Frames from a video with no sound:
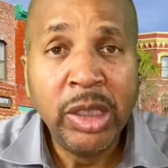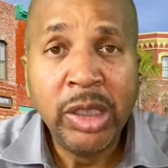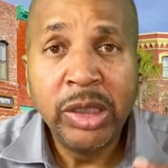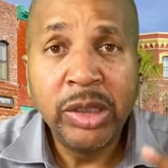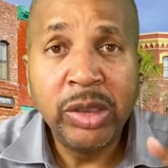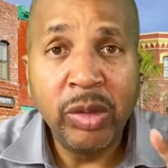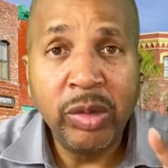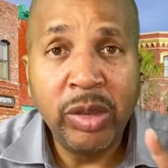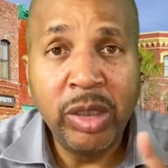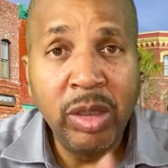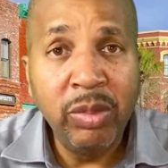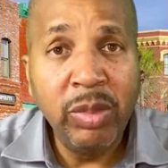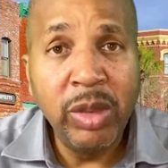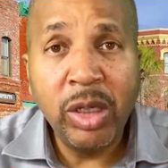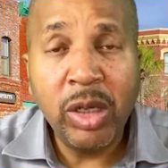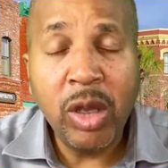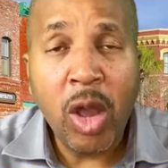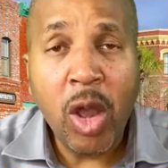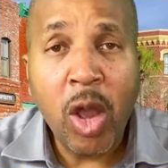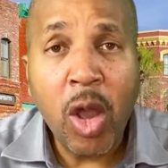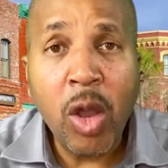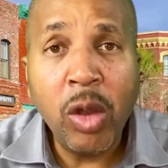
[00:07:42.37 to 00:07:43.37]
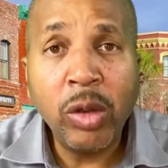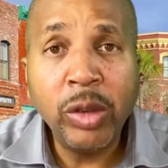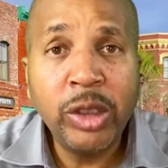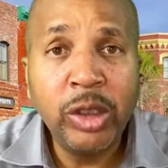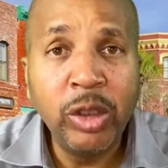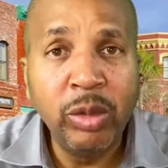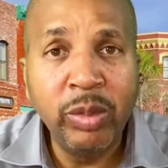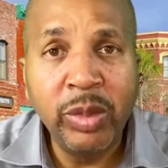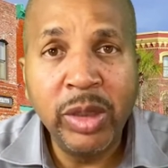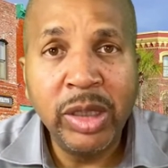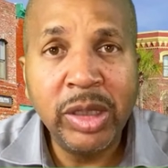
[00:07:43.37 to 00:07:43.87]
So give me a call,
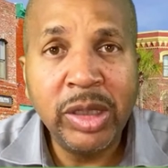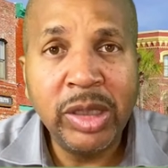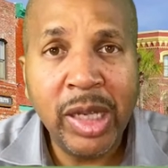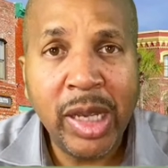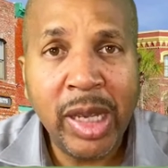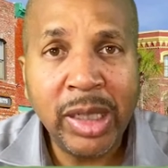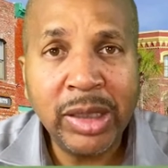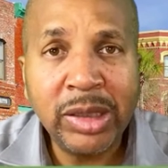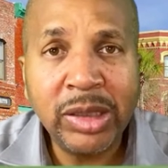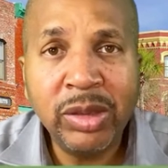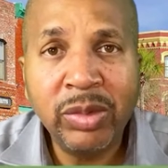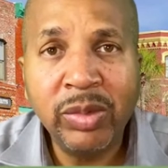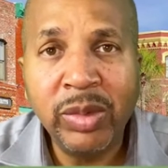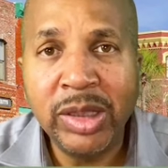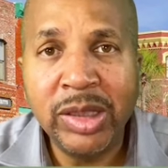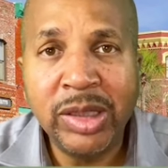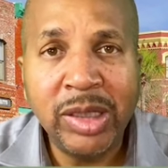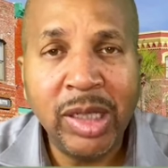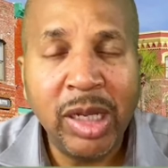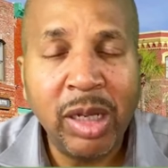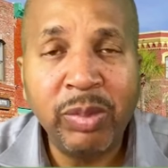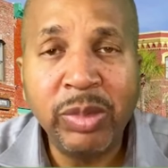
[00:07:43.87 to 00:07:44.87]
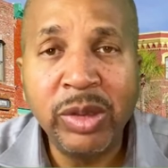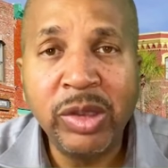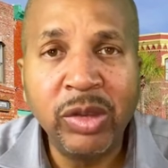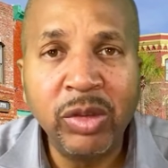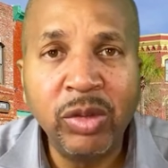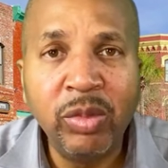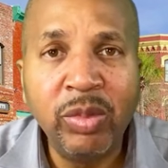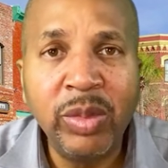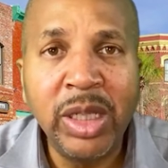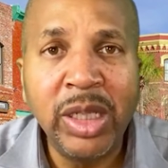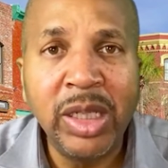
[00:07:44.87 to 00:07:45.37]
shoot me a text. We can set up a
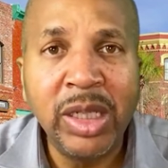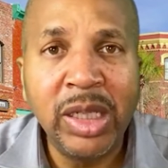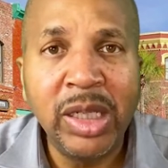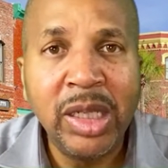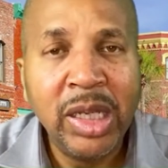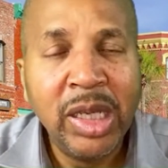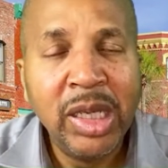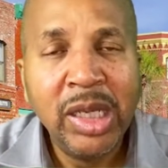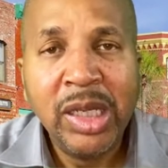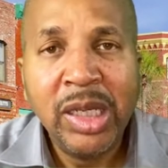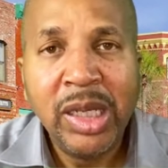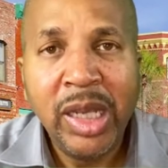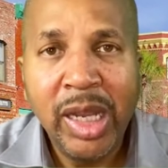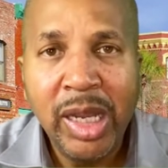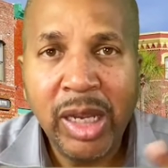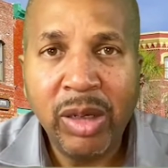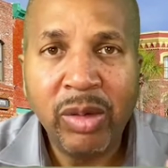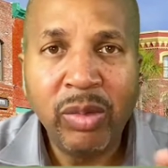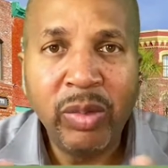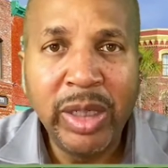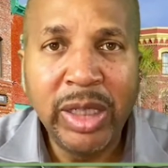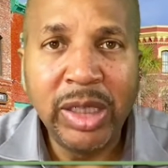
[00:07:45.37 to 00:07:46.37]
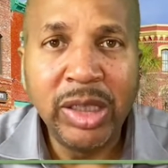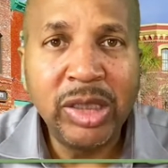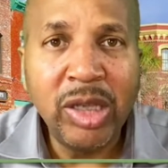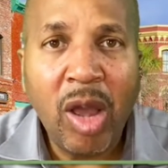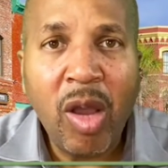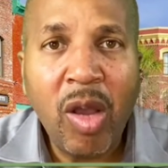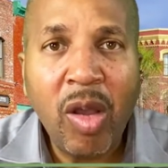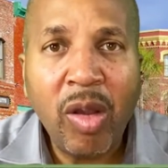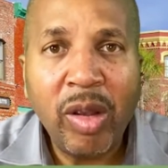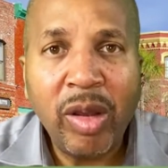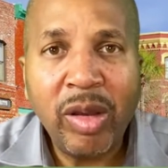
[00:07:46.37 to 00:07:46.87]
Zoom meeting and we can
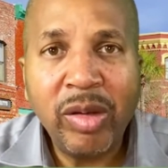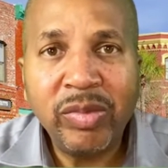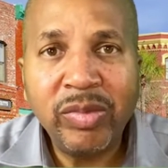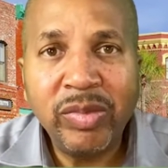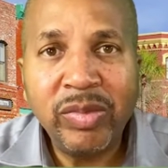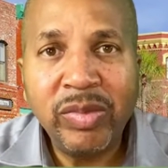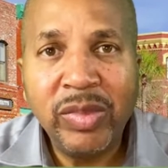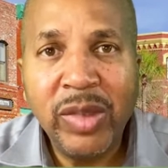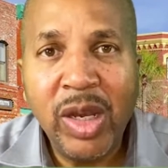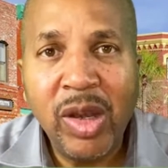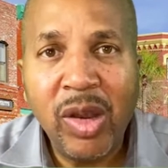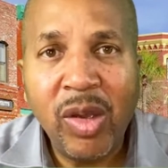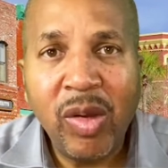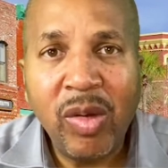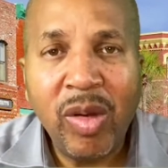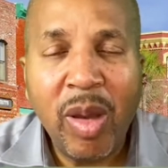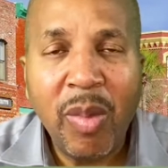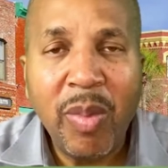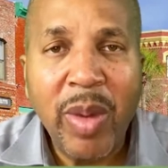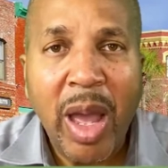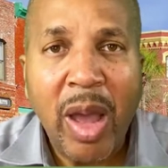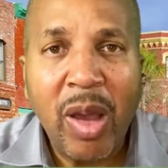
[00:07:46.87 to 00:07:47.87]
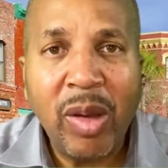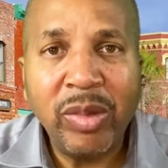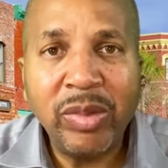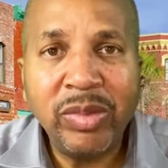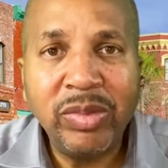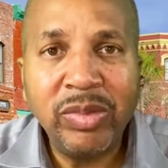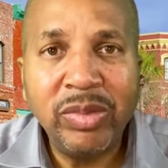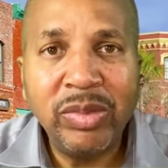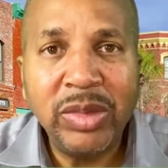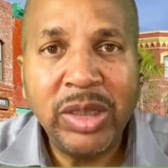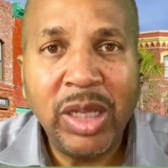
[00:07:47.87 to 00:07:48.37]
talk, you know, about
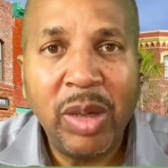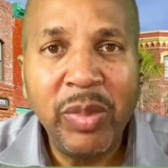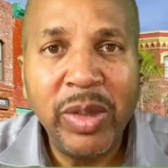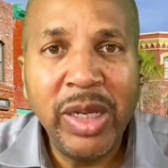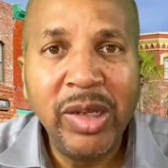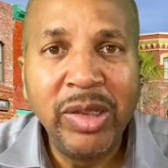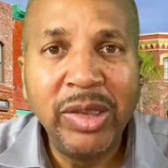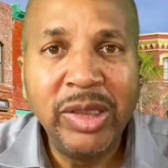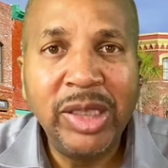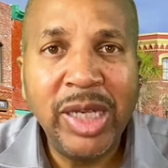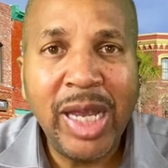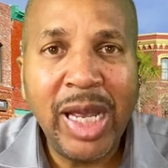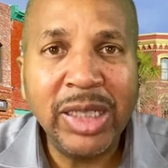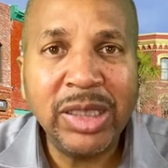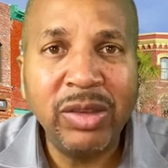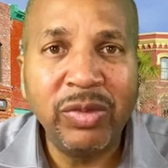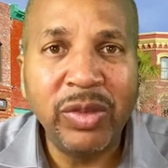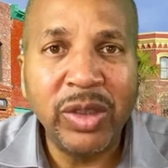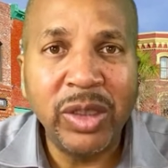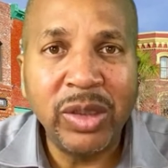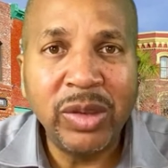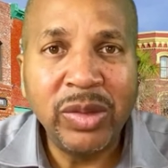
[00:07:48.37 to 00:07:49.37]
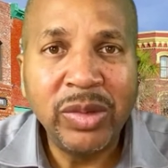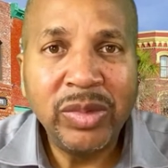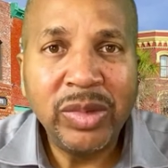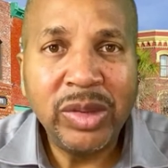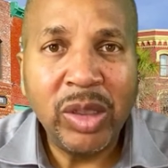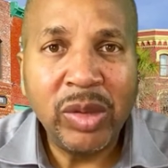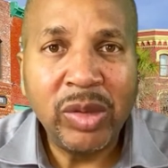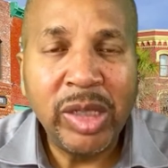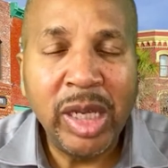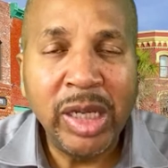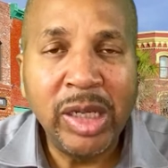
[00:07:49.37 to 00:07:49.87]
coming here to Jacksonville.
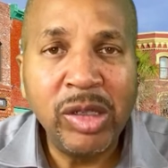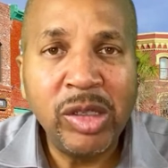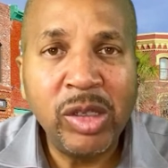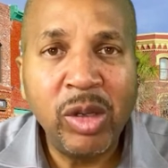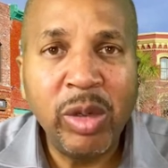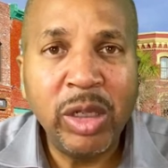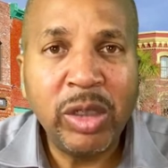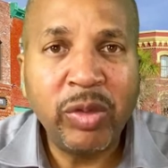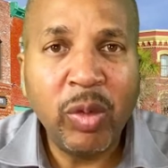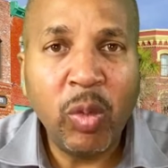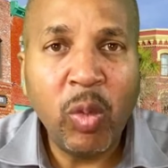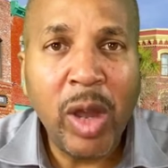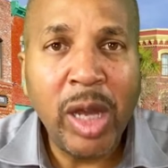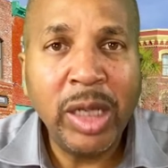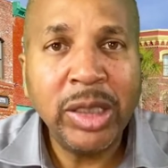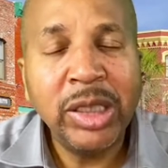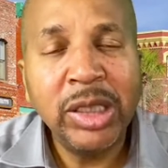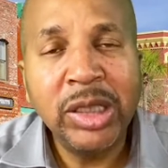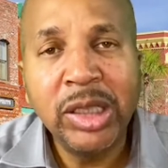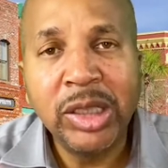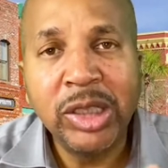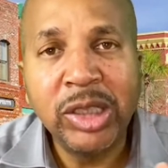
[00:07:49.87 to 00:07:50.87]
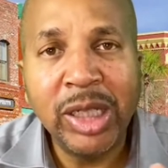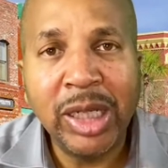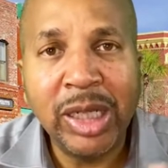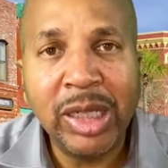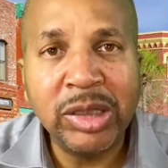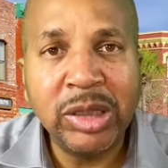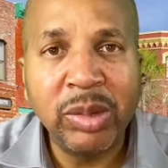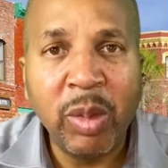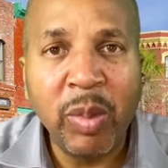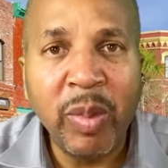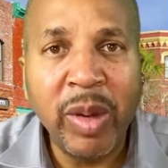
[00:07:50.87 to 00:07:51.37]
So thank you so much for watching, and check
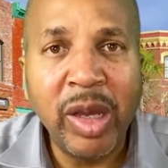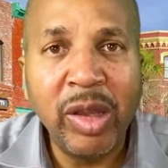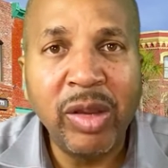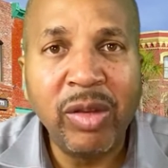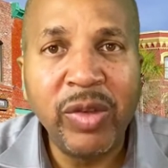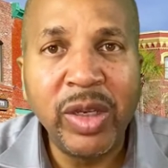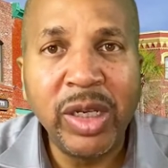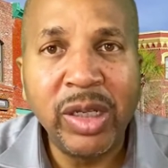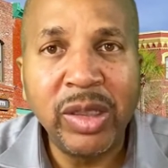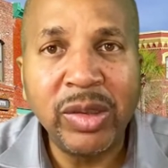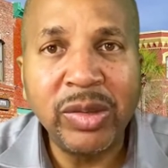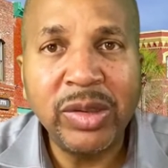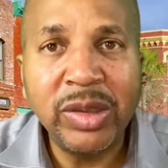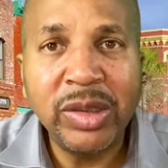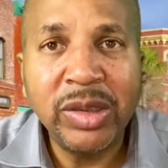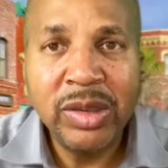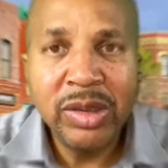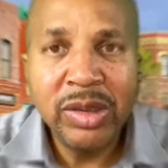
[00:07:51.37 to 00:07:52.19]
out some of my other videos.